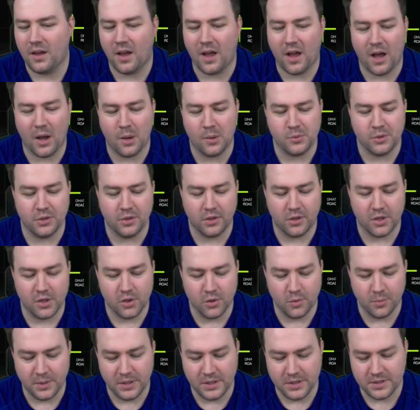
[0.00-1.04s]
how the
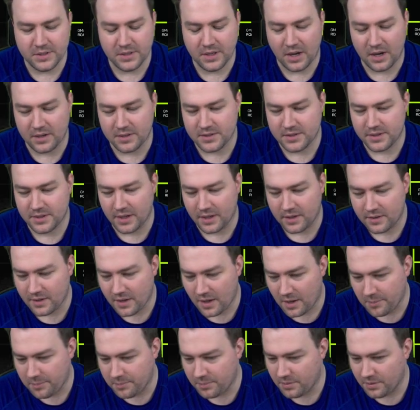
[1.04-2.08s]
QBs are stacked
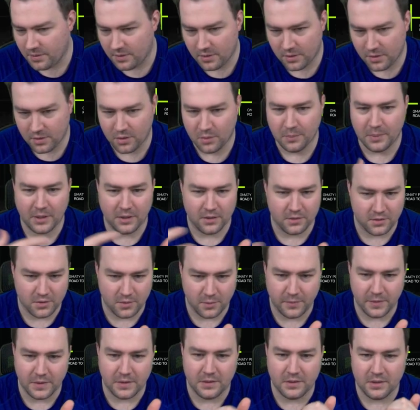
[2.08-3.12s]
up, because
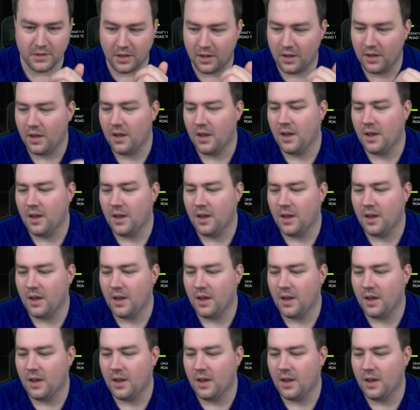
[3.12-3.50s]
obviously